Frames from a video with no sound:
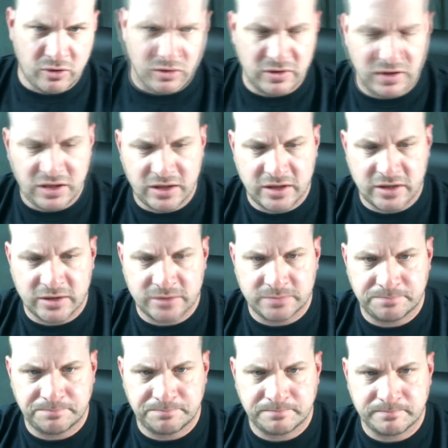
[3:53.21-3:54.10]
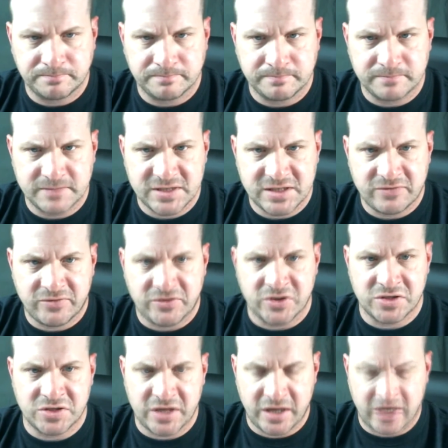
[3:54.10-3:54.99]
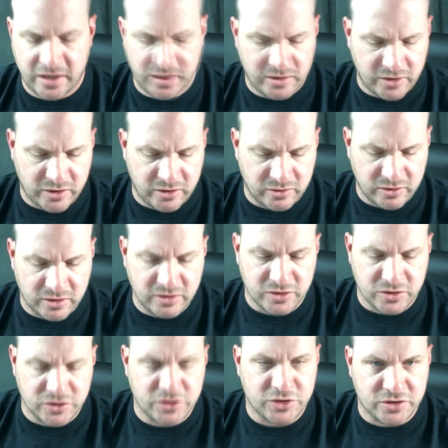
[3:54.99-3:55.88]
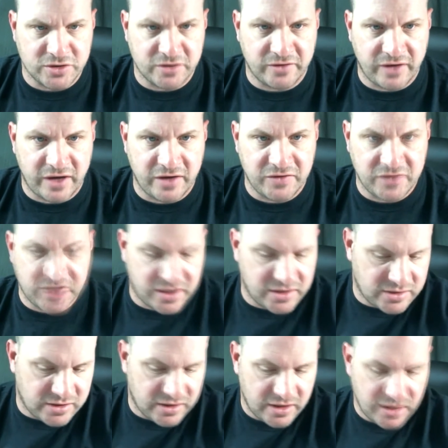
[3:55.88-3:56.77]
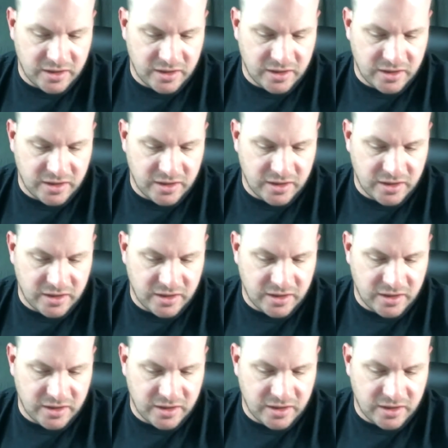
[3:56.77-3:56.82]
the first aid, your survive test.